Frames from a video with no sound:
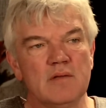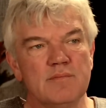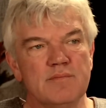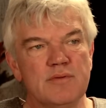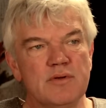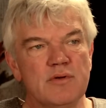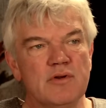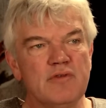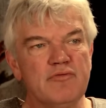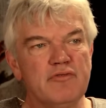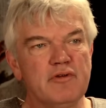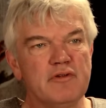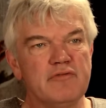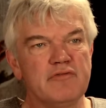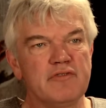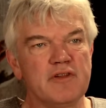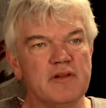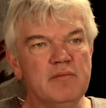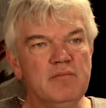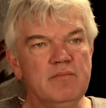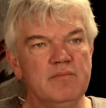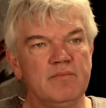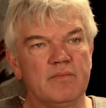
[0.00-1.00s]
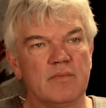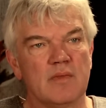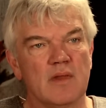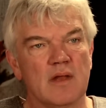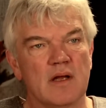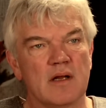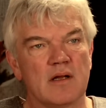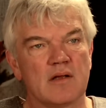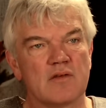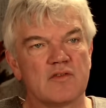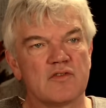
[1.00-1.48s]
Beautiful film
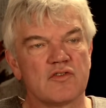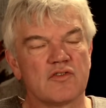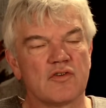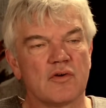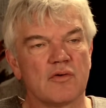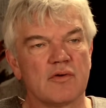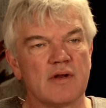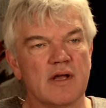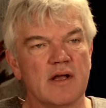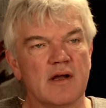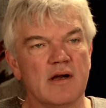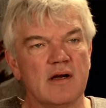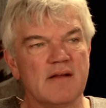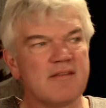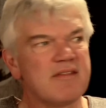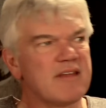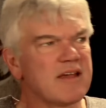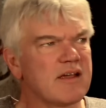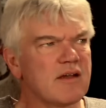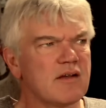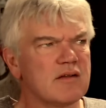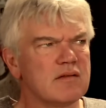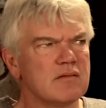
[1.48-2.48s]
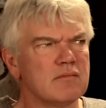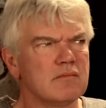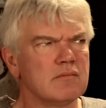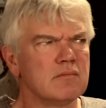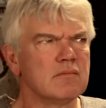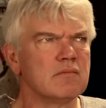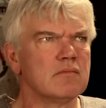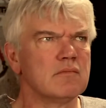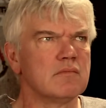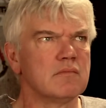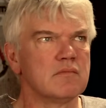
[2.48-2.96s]
that is shown here, I think, on
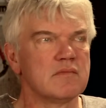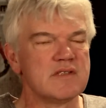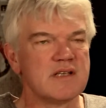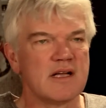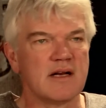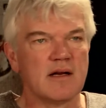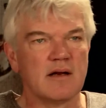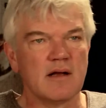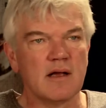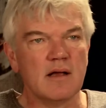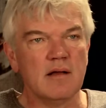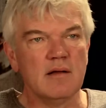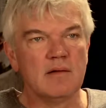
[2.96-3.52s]
Saturday.